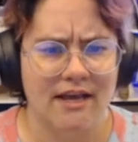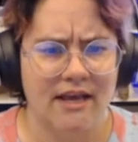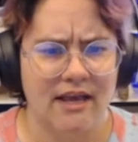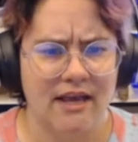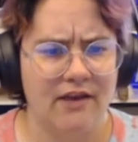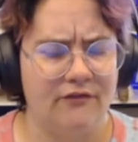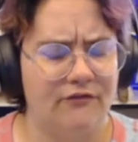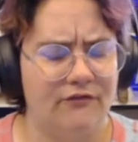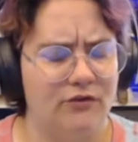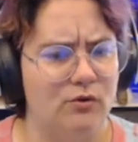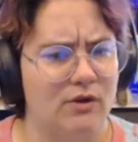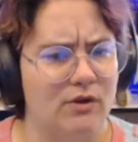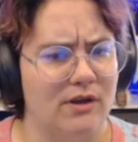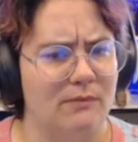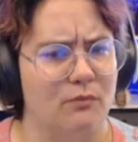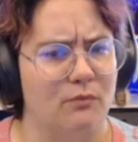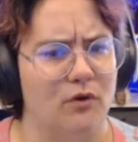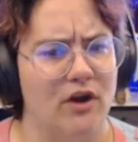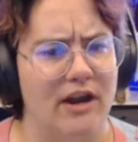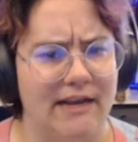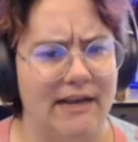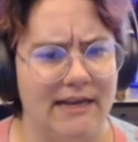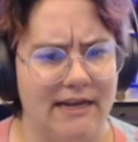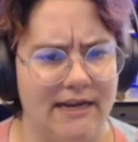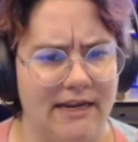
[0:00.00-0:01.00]
if you can
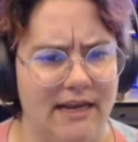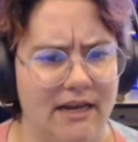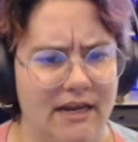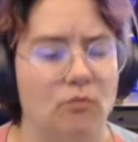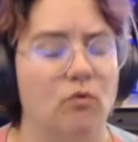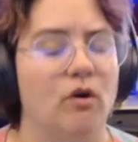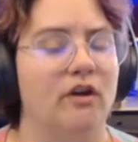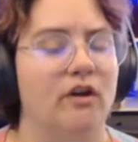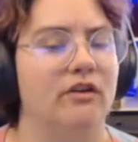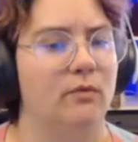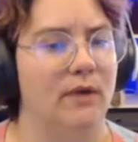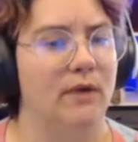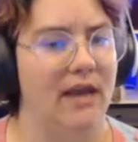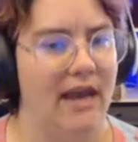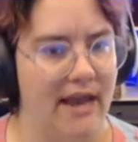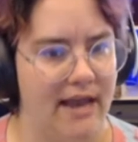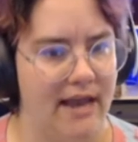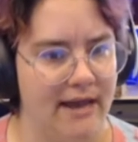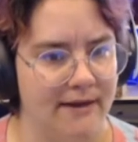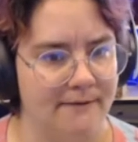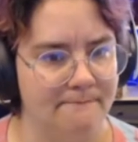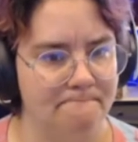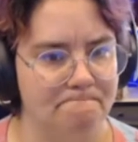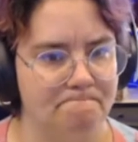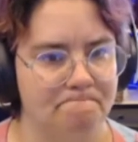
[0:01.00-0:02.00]
break it in, well, you
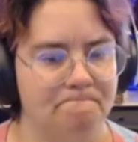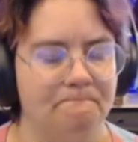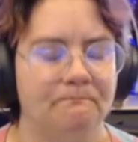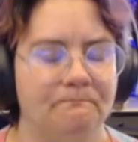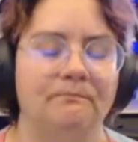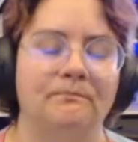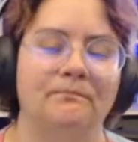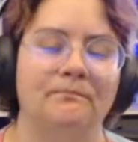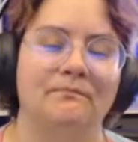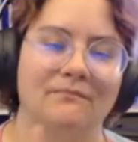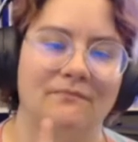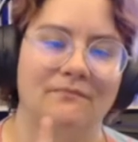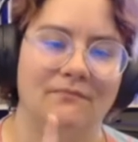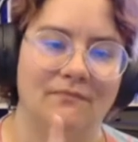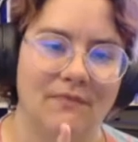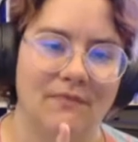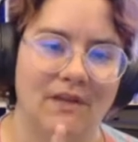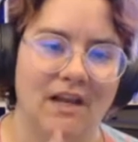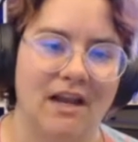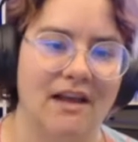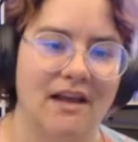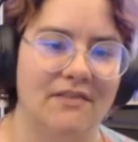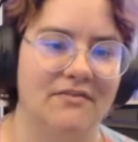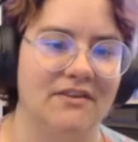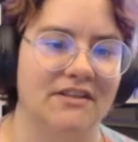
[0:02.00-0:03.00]
can.
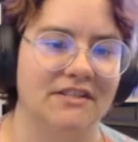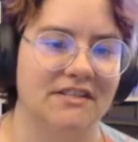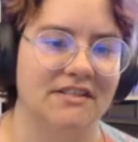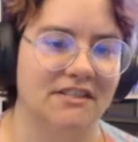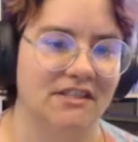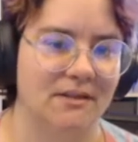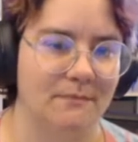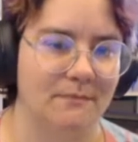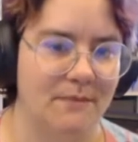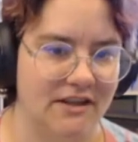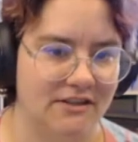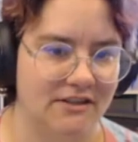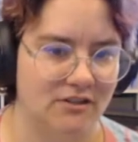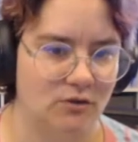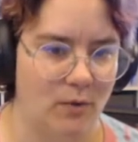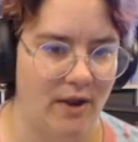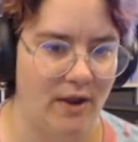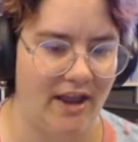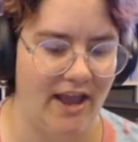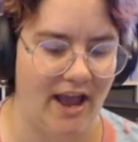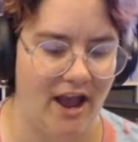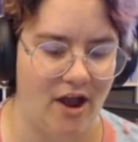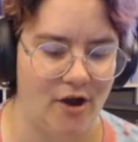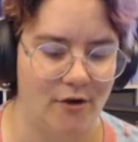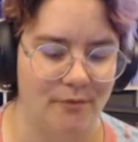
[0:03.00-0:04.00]
And this is the best
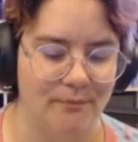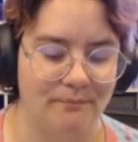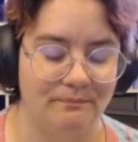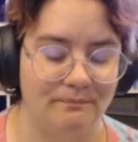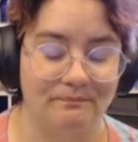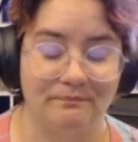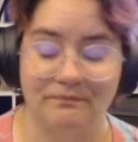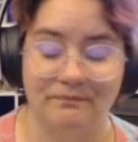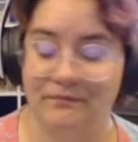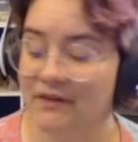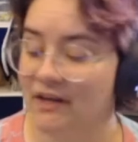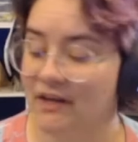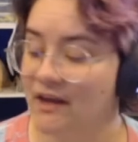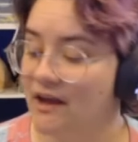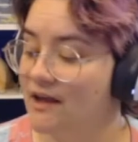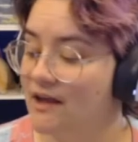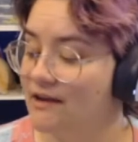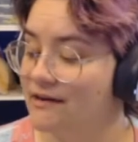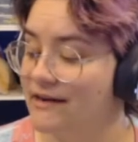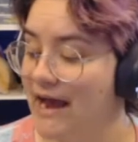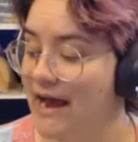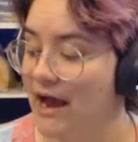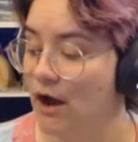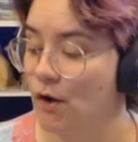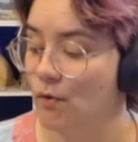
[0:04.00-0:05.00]
way how.
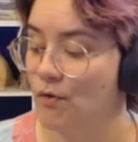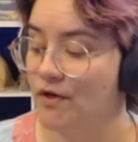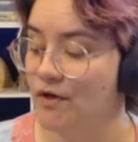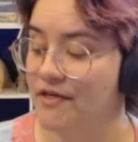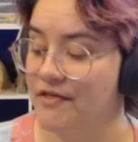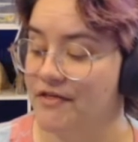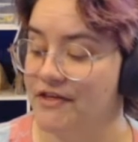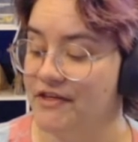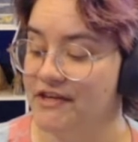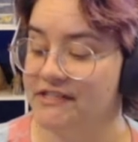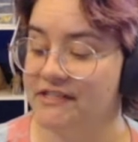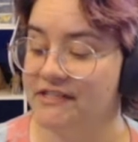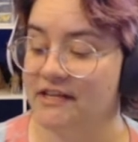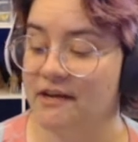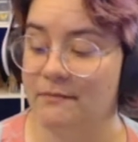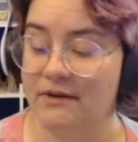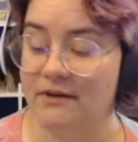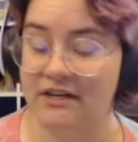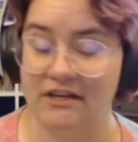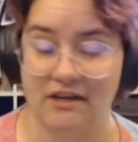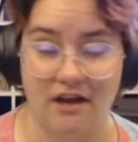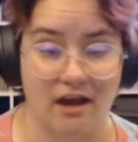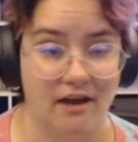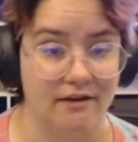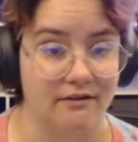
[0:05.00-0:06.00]
Now, this can
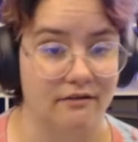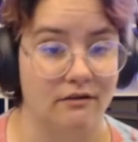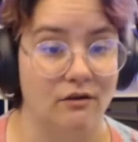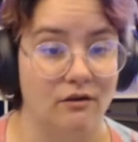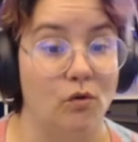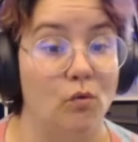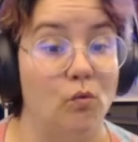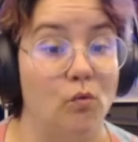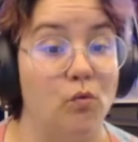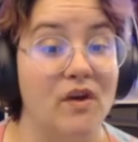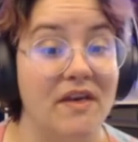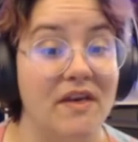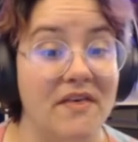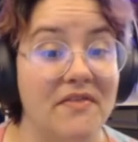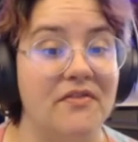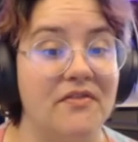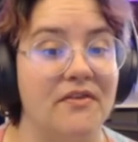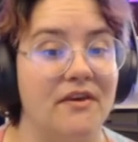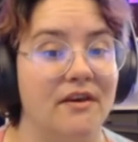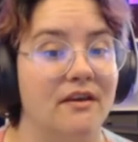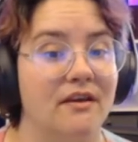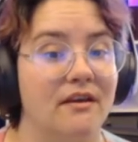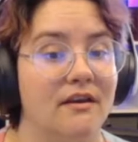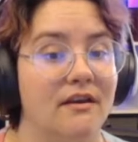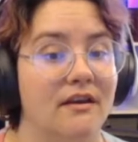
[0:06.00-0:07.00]
be done with
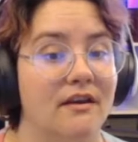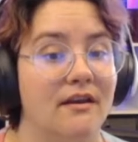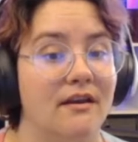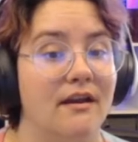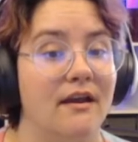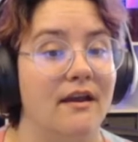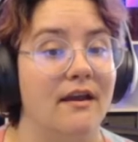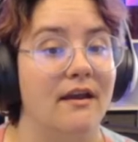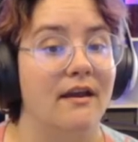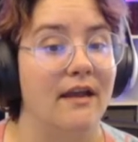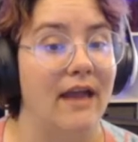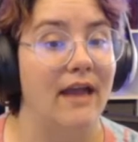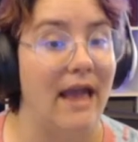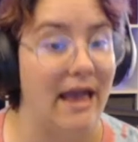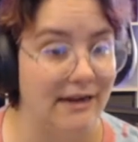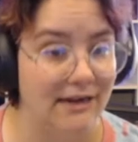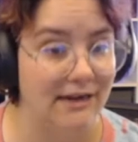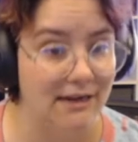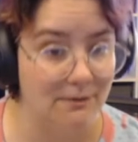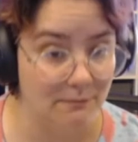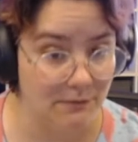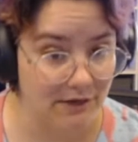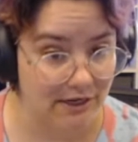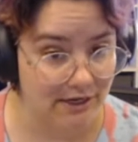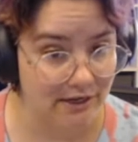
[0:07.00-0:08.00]

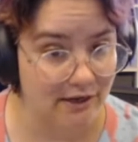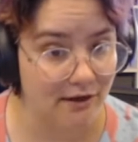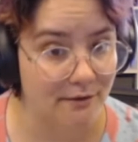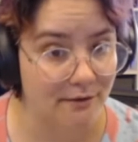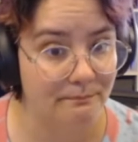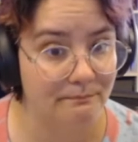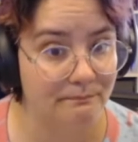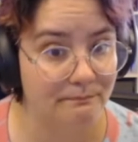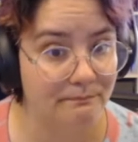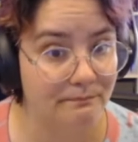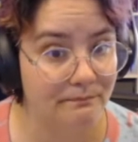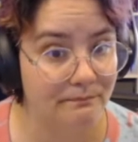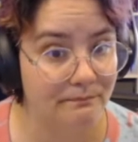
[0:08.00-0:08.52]
any medium.